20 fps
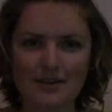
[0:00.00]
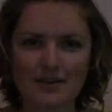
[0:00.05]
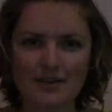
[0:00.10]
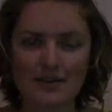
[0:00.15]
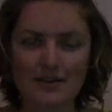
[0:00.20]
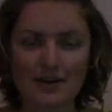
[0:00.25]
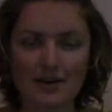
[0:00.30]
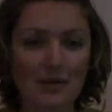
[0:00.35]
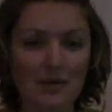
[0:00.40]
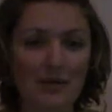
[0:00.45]

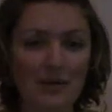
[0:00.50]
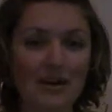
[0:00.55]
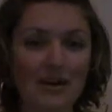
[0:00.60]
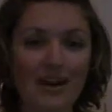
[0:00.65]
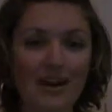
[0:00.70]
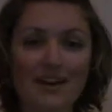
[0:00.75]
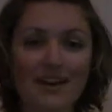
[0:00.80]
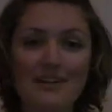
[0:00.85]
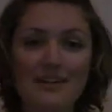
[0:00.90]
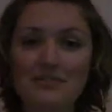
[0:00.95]
like what
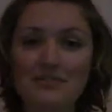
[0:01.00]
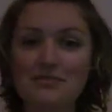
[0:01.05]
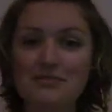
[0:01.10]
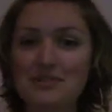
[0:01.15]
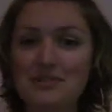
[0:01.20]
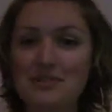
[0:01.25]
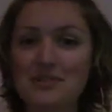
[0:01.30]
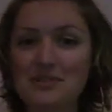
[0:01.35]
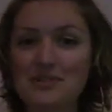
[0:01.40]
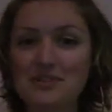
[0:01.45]
kind of
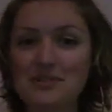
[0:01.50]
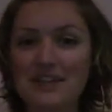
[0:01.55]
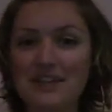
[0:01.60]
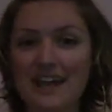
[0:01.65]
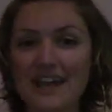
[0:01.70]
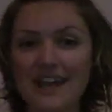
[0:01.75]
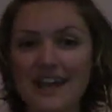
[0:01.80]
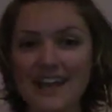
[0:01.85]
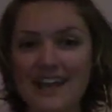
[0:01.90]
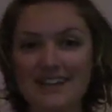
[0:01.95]
food would you
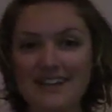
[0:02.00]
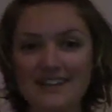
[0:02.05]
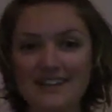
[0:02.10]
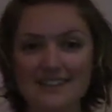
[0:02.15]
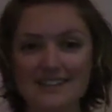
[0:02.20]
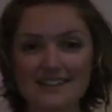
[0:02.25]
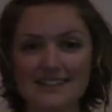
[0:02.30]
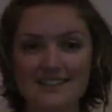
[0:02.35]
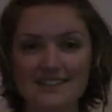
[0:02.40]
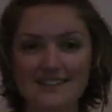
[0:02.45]
eat?
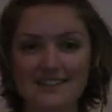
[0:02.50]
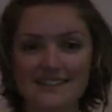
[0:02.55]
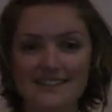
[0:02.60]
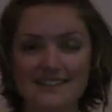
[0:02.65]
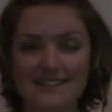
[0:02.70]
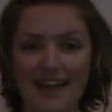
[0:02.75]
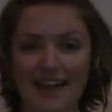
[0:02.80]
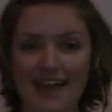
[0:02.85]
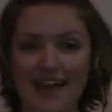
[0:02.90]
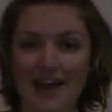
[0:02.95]

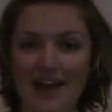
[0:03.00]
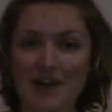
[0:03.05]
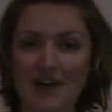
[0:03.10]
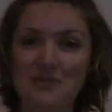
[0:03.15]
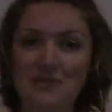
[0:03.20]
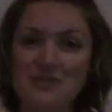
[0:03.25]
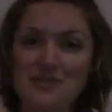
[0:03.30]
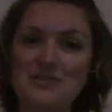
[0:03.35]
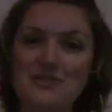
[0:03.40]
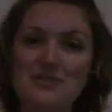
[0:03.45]
How
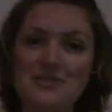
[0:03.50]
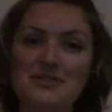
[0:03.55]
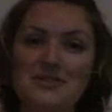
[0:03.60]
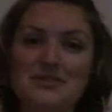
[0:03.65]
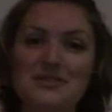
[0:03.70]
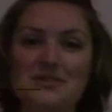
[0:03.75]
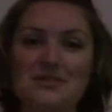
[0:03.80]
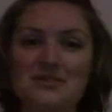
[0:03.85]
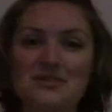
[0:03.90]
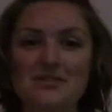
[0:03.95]
would you
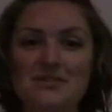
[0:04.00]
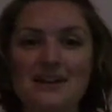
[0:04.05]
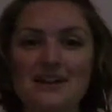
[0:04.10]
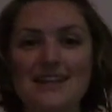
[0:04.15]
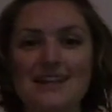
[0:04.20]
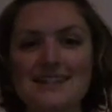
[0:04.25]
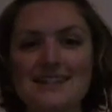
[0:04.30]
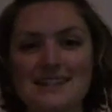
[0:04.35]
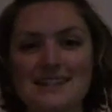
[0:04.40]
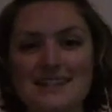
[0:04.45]

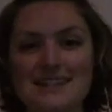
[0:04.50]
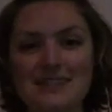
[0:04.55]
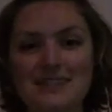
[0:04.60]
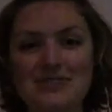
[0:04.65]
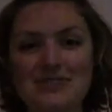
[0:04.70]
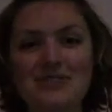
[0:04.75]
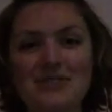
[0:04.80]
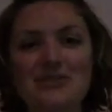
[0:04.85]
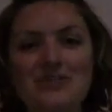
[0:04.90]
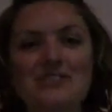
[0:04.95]
dress and
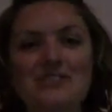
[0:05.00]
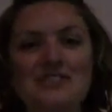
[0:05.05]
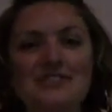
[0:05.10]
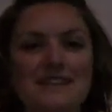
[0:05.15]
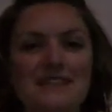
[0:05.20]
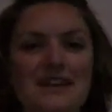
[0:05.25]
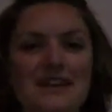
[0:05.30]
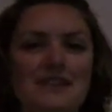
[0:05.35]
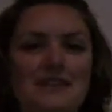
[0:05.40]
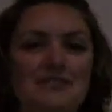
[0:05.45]
adorn
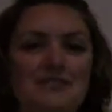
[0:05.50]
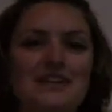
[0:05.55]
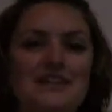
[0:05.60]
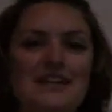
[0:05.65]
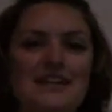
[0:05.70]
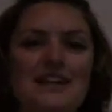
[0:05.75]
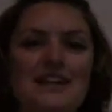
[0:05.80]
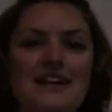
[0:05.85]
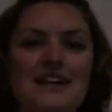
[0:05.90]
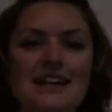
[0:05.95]
yourself to
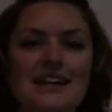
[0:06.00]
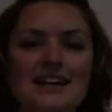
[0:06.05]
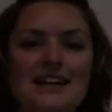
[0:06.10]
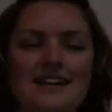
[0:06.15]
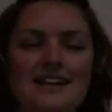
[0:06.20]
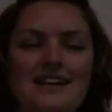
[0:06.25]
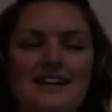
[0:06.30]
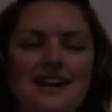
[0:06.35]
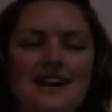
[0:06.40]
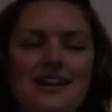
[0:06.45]

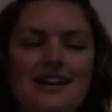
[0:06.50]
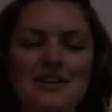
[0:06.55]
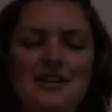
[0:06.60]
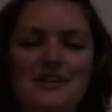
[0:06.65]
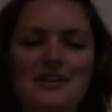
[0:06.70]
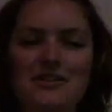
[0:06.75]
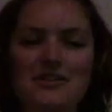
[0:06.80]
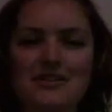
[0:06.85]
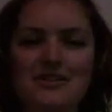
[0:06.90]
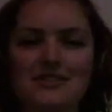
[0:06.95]
let
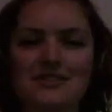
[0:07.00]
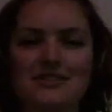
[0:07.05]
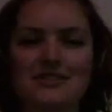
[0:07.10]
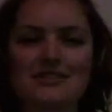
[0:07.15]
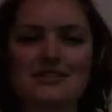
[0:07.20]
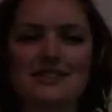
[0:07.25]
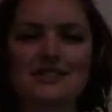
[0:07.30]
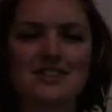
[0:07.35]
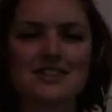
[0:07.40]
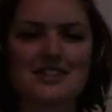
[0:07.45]
your
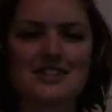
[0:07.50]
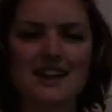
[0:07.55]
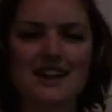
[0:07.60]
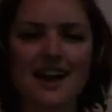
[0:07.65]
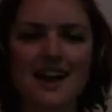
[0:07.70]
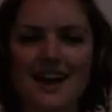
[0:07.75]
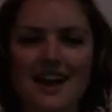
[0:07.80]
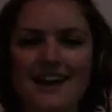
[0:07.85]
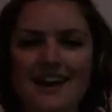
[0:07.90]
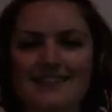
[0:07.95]

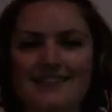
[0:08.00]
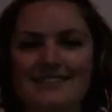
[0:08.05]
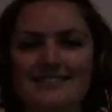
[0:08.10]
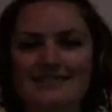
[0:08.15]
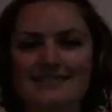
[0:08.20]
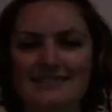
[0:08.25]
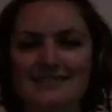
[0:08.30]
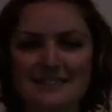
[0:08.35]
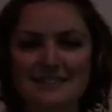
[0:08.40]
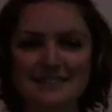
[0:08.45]
shine
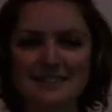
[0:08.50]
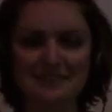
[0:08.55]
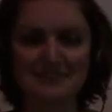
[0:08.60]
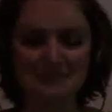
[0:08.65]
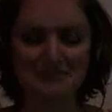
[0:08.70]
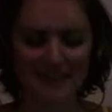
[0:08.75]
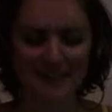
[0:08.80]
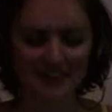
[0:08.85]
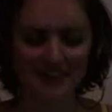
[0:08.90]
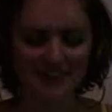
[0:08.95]
be
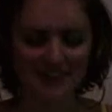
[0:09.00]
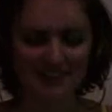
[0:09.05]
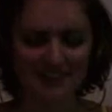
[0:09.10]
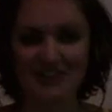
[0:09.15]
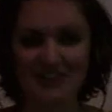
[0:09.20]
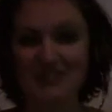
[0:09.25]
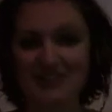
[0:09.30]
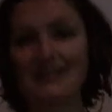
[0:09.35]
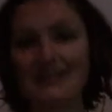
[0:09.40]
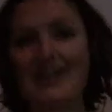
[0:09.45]
even
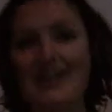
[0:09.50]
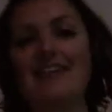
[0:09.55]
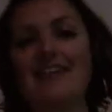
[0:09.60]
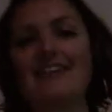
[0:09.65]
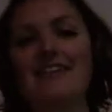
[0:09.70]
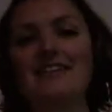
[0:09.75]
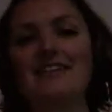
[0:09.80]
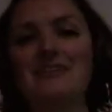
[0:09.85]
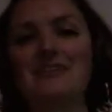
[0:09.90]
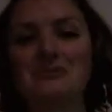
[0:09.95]
greater
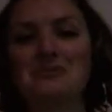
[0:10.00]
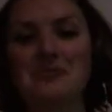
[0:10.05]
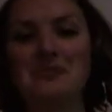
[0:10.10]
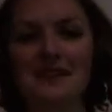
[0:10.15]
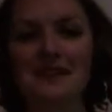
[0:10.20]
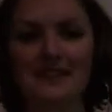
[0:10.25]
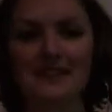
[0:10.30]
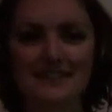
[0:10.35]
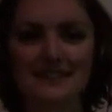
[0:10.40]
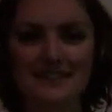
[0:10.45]
in the
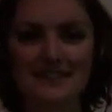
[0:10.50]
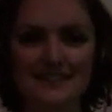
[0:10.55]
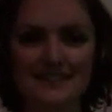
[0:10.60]
world?